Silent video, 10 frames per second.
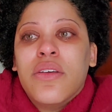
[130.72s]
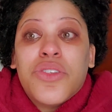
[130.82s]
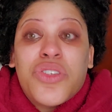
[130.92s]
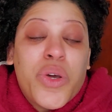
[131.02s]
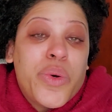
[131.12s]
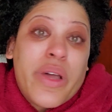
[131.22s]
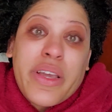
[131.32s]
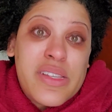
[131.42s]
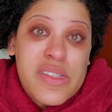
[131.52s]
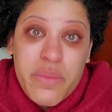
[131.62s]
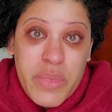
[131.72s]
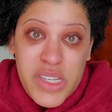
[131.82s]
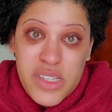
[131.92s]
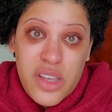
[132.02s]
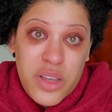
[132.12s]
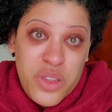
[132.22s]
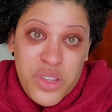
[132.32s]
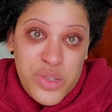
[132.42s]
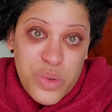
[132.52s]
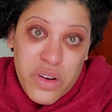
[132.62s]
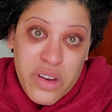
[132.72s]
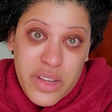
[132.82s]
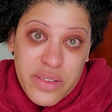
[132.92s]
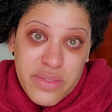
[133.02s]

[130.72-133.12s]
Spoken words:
So I guess let me just tell you the story.